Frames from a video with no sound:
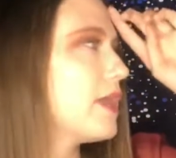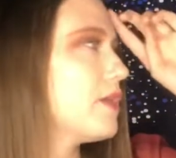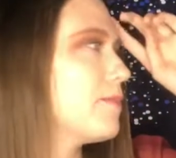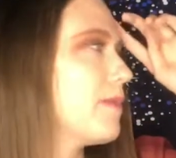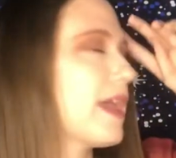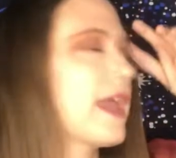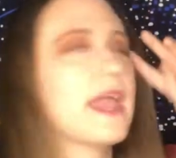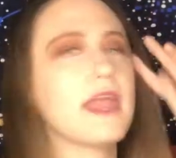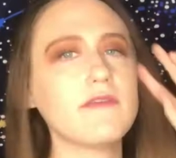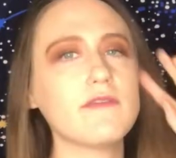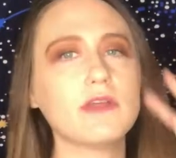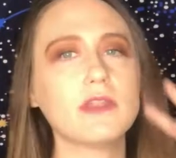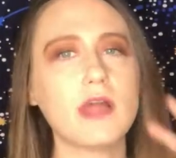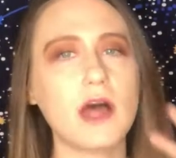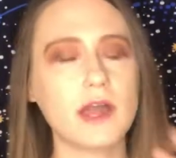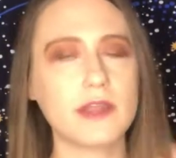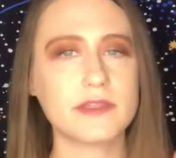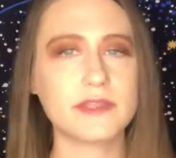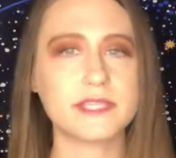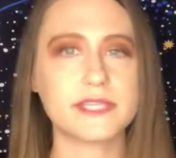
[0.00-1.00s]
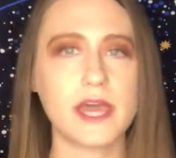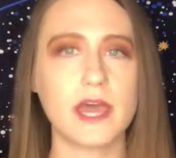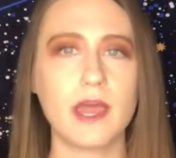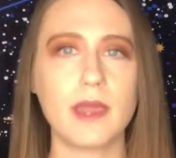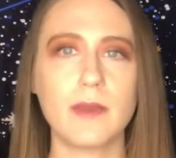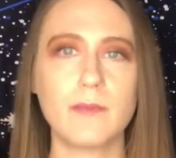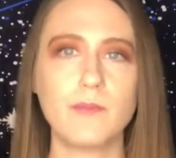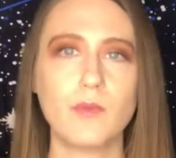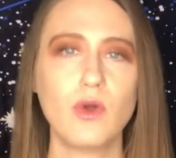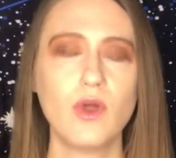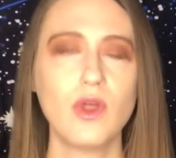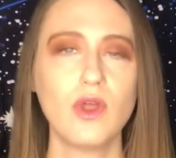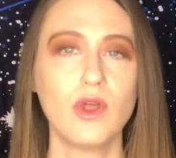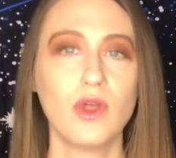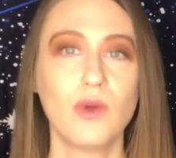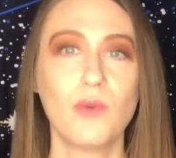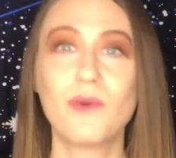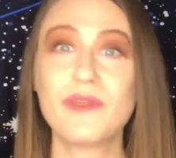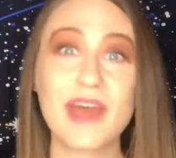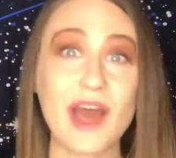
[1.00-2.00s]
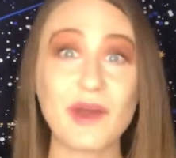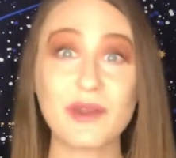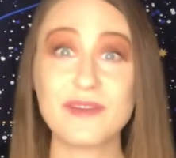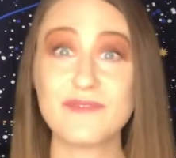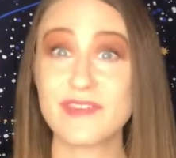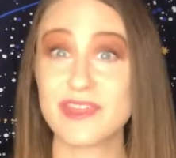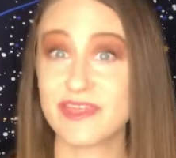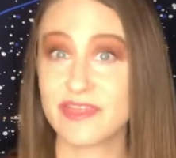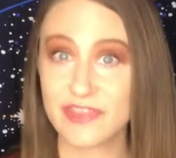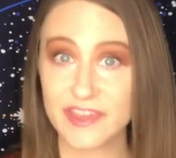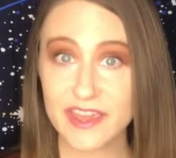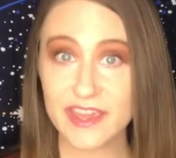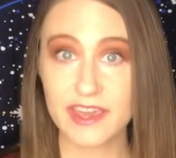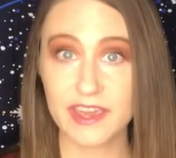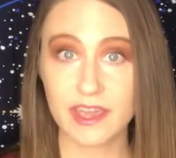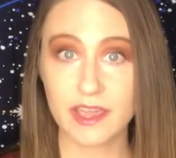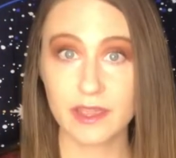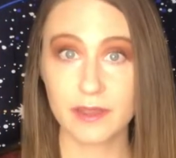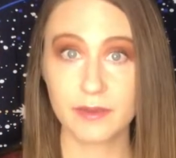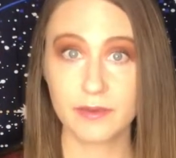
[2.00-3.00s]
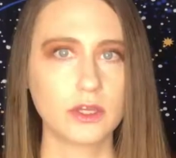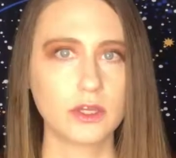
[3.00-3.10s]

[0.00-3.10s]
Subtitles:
you behave a lot of the time without even thinking.